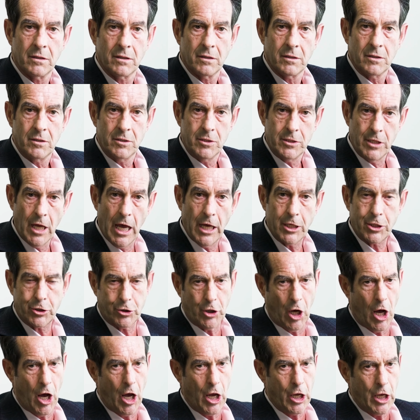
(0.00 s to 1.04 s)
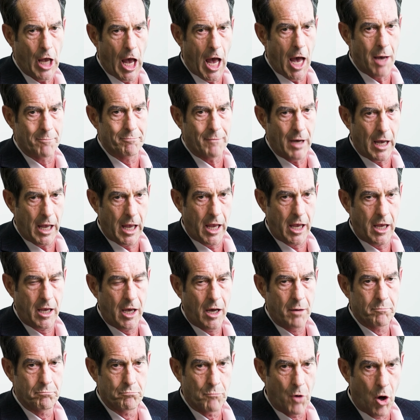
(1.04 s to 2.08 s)
Yes, I am a
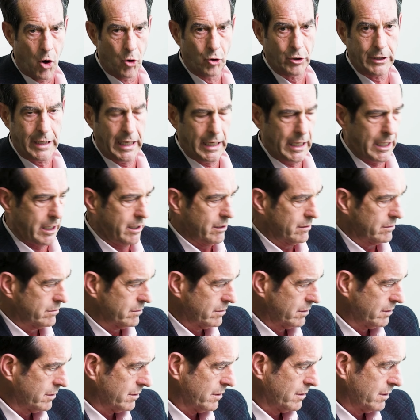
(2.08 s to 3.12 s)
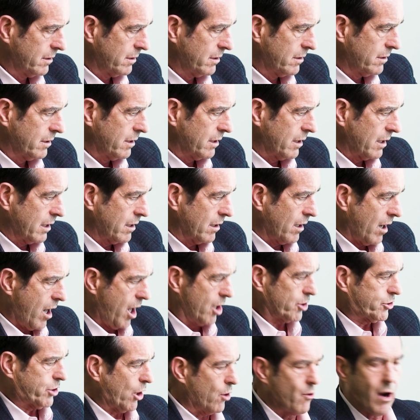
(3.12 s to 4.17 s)
monkey.
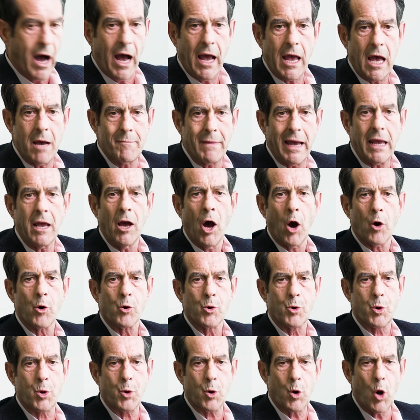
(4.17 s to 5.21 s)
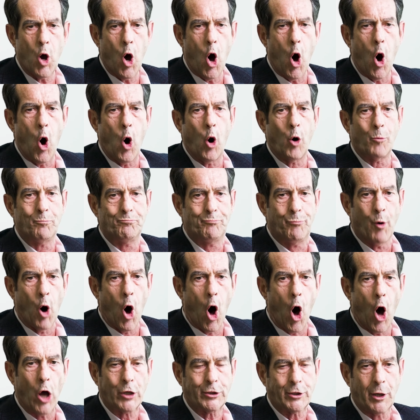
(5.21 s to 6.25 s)
Also, I am a
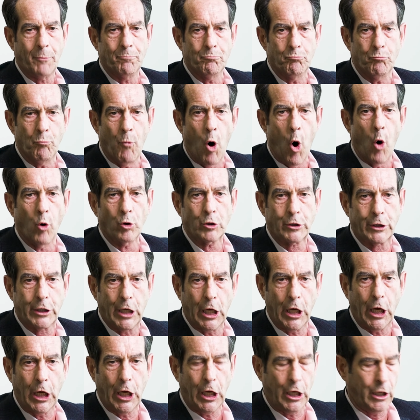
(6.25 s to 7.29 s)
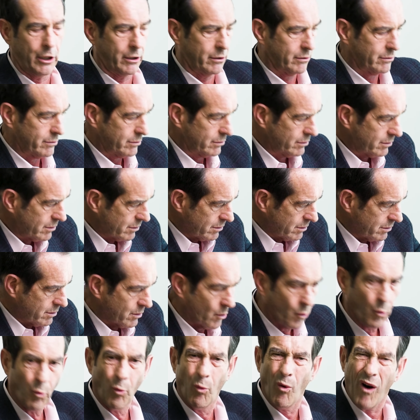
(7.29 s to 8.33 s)
robot monkey.
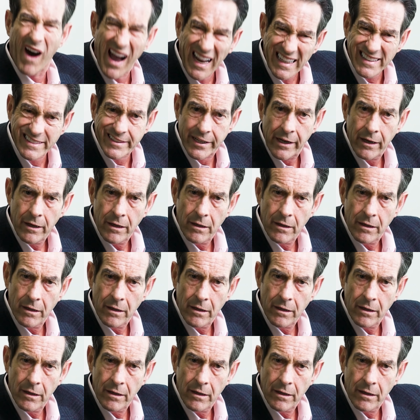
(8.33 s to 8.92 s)
What?